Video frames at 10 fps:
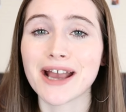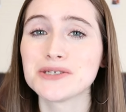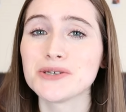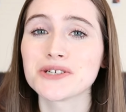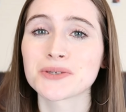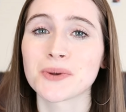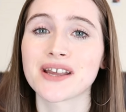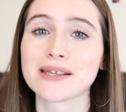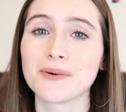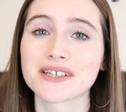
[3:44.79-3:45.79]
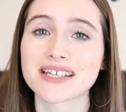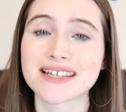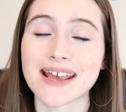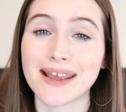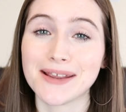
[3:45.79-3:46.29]
I do just quickly want to
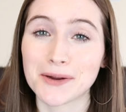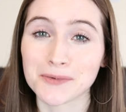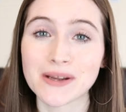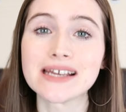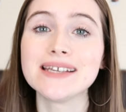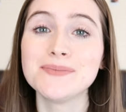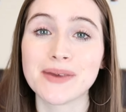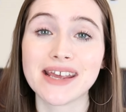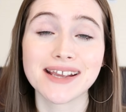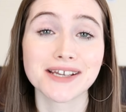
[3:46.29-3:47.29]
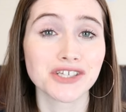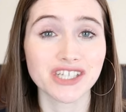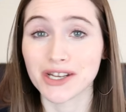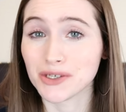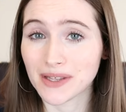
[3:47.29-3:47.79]
say a really big
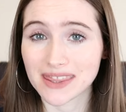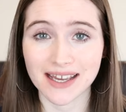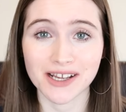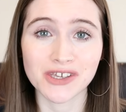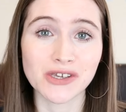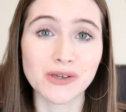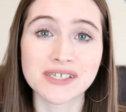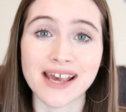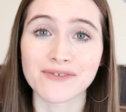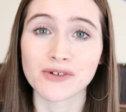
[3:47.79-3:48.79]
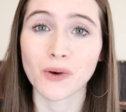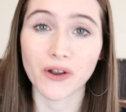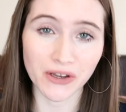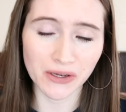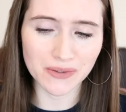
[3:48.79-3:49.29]
genuine genuine thank you to
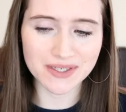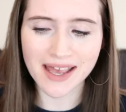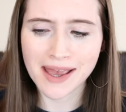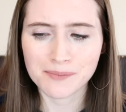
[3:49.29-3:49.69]
everyone who's